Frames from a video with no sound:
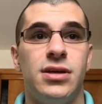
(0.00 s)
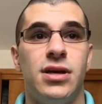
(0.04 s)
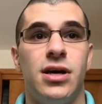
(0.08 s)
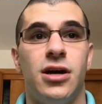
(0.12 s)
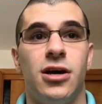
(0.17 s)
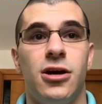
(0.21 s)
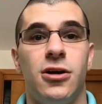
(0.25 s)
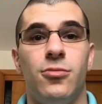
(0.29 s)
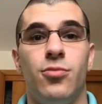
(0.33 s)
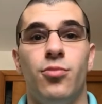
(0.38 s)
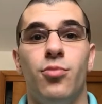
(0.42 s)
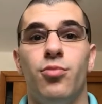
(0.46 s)

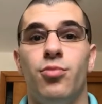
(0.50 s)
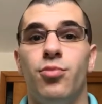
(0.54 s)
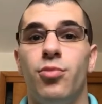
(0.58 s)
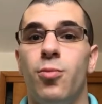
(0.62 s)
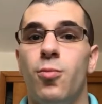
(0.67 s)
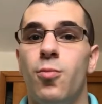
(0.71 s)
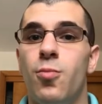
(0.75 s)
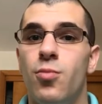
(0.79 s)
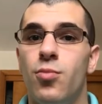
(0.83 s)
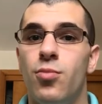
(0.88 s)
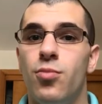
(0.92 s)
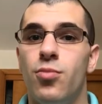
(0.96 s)

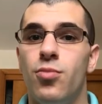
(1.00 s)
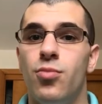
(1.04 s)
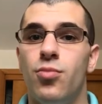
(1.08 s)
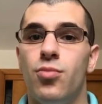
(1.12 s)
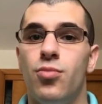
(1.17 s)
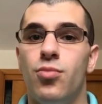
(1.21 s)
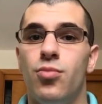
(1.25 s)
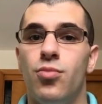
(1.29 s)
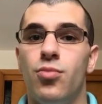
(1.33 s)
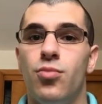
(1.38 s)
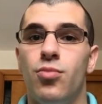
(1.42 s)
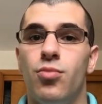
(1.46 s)

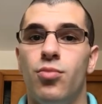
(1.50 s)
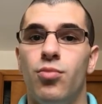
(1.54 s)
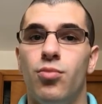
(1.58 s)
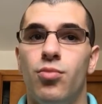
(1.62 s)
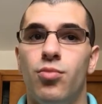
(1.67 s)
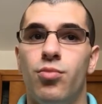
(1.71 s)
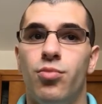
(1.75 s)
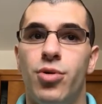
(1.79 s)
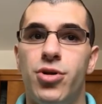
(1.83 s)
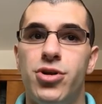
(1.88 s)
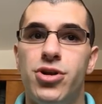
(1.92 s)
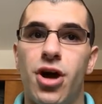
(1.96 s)

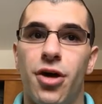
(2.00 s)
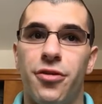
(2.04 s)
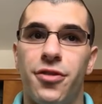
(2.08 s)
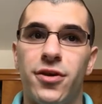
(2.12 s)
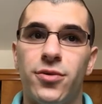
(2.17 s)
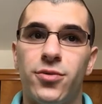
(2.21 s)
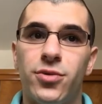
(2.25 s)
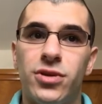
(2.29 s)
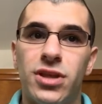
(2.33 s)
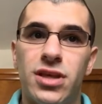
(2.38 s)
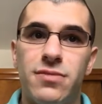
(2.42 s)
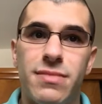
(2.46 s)
But
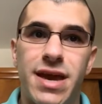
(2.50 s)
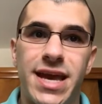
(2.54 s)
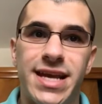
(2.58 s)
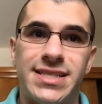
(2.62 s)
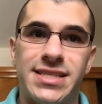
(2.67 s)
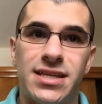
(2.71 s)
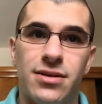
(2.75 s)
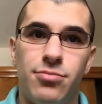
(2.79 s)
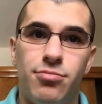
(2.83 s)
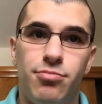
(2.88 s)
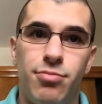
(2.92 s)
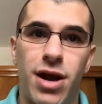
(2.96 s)
nothing really
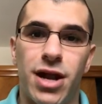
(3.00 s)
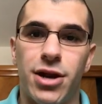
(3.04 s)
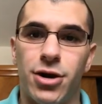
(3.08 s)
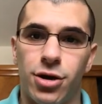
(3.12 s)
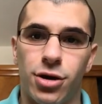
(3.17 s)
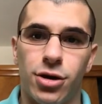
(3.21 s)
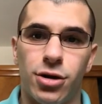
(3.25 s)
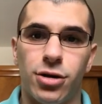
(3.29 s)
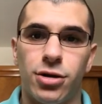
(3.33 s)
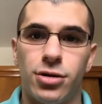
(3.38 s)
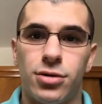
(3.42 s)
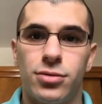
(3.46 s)
makes it
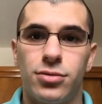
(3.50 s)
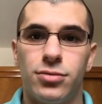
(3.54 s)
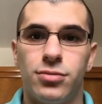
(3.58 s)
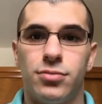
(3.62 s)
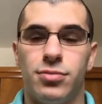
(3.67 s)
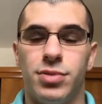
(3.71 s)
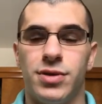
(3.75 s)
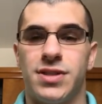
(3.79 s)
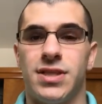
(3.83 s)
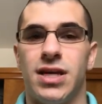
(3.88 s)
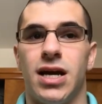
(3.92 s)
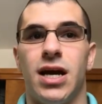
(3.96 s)
better
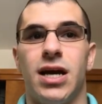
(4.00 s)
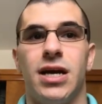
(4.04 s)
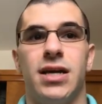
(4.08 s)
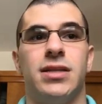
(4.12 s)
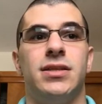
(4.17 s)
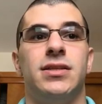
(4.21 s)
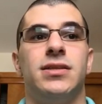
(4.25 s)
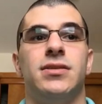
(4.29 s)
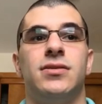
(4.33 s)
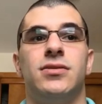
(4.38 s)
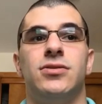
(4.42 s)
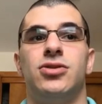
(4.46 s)

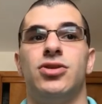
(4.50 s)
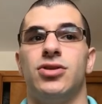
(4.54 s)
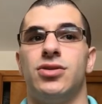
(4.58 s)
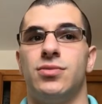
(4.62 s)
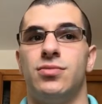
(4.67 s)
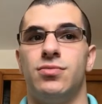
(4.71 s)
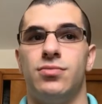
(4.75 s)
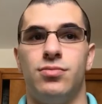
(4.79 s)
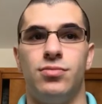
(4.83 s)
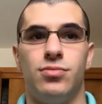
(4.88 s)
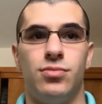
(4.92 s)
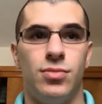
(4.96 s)
besides
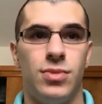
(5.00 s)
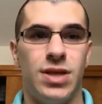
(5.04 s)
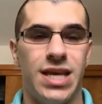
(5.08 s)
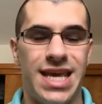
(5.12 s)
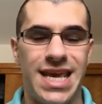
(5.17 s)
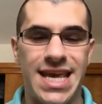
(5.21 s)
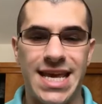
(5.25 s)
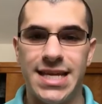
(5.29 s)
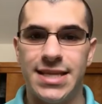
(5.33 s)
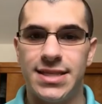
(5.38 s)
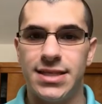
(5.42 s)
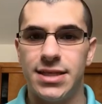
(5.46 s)
just
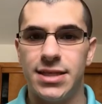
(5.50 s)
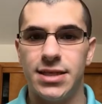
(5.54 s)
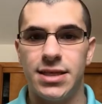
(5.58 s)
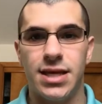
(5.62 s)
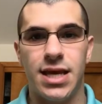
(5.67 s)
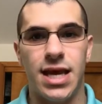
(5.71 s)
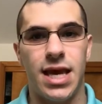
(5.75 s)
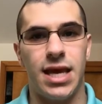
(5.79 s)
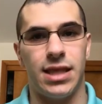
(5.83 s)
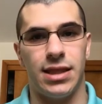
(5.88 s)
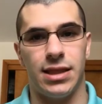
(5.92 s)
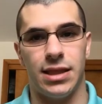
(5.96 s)
heat
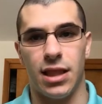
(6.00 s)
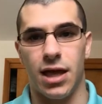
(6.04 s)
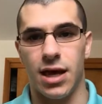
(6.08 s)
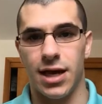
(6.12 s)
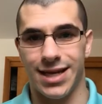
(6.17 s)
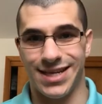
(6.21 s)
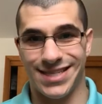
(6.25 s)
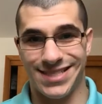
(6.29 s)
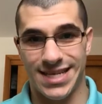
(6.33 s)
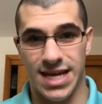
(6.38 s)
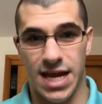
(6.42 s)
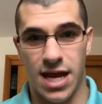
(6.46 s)
and
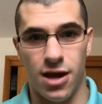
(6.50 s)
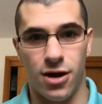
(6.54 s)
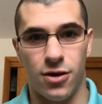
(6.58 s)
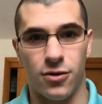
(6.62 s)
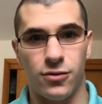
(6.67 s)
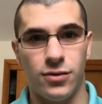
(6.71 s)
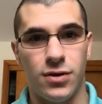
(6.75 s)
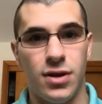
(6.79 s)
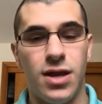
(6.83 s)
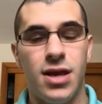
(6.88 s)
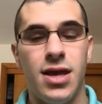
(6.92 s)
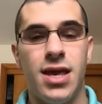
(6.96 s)
lying
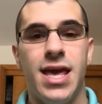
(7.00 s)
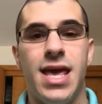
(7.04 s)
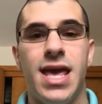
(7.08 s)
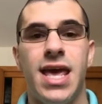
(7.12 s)
down.